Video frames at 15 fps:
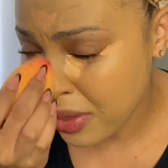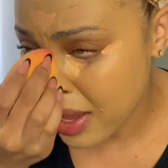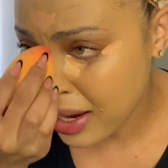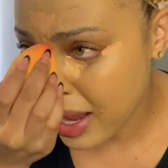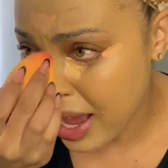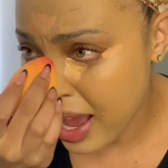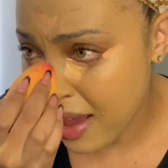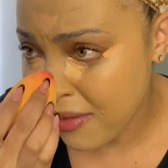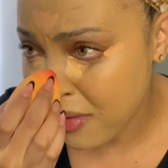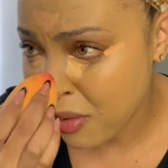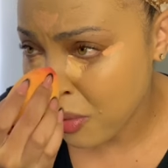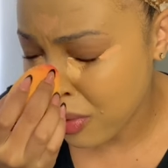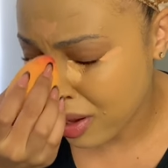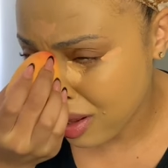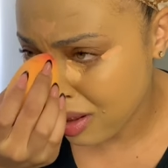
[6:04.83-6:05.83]
think I ever
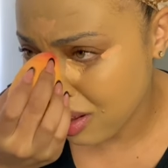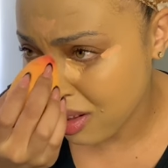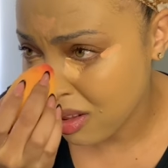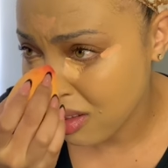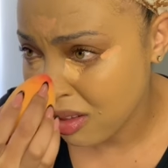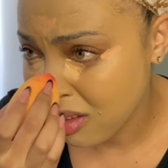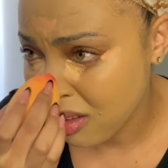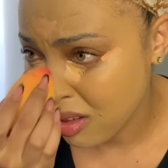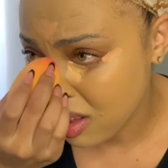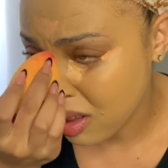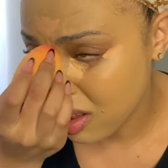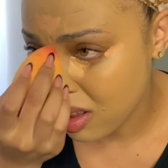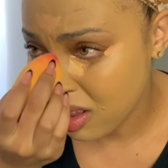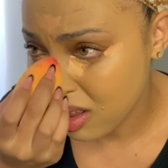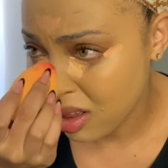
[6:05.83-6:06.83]
will.
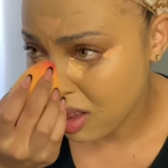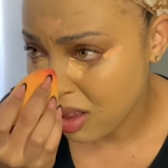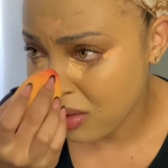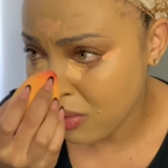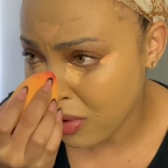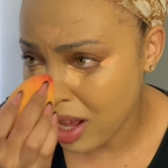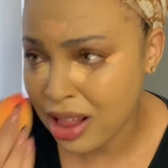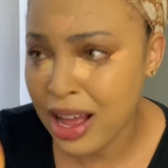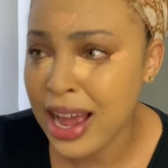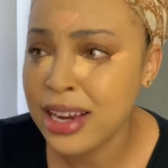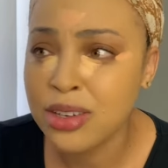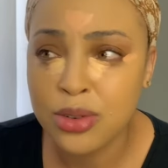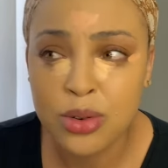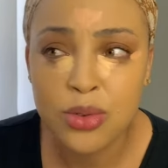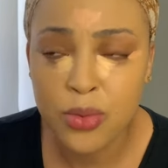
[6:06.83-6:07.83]
Well, I
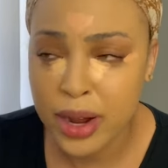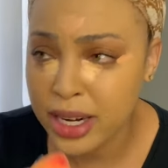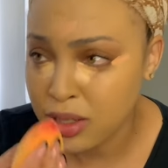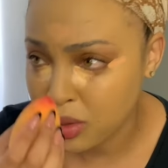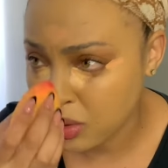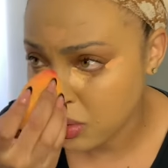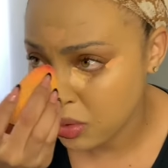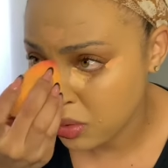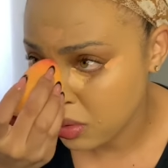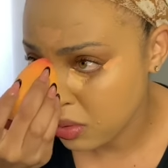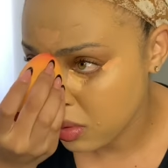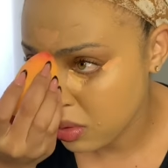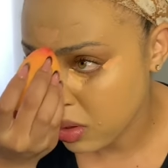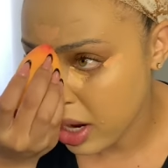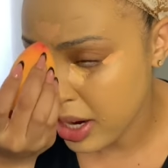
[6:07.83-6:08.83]
don't want to.
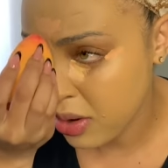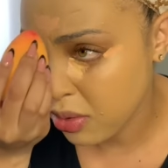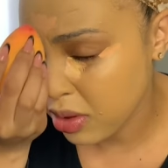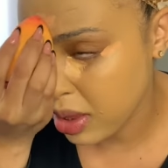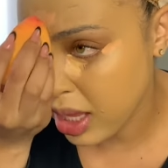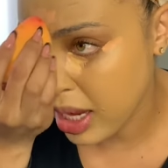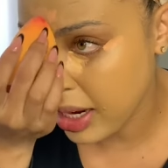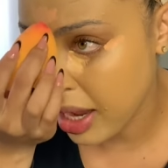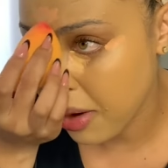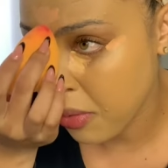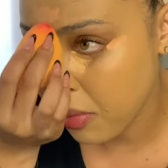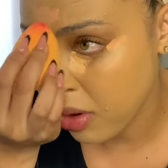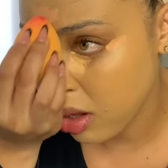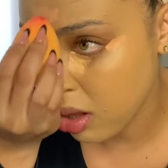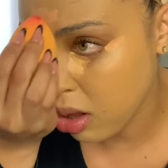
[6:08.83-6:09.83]
I don't think I
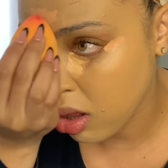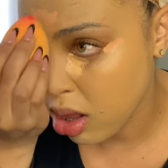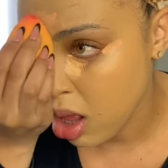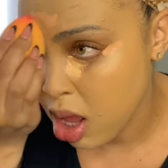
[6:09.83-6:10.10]
will.